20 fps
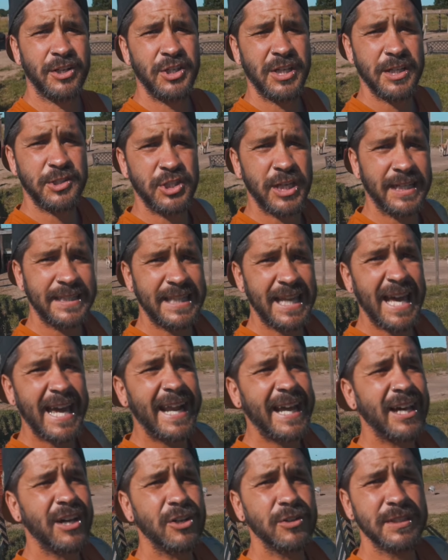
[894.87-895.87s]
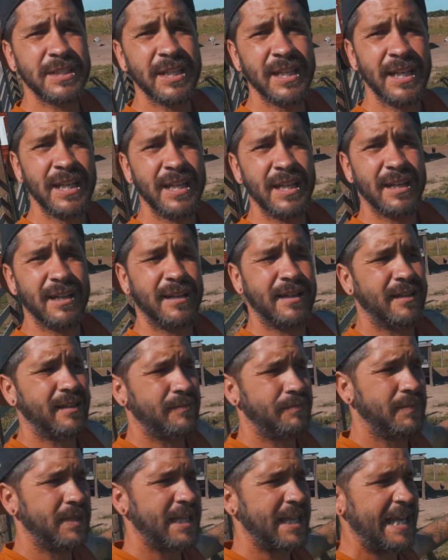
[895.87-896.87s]
You can check that out.
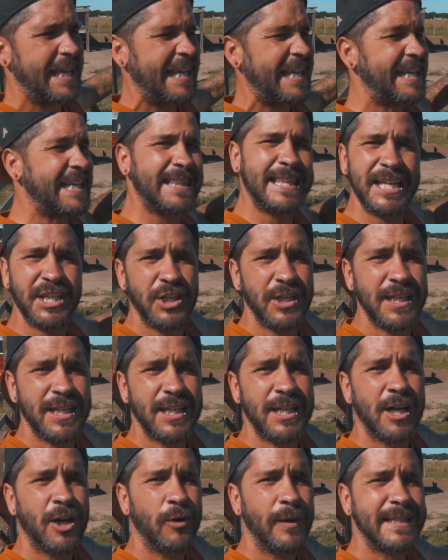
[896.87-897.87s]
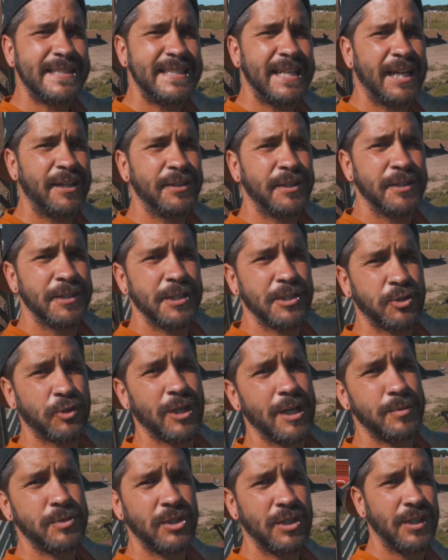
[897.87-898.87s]
Um, anything you need to know, it's down there in the
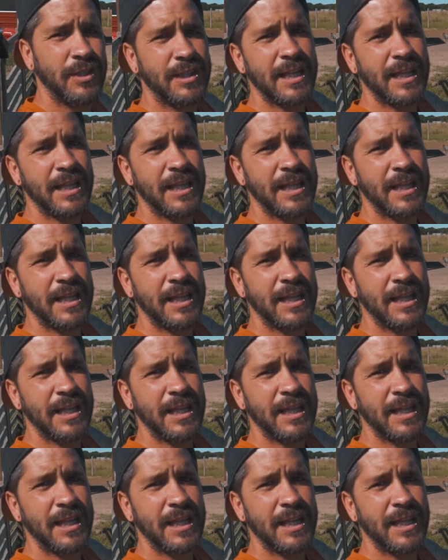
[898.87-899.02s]
description.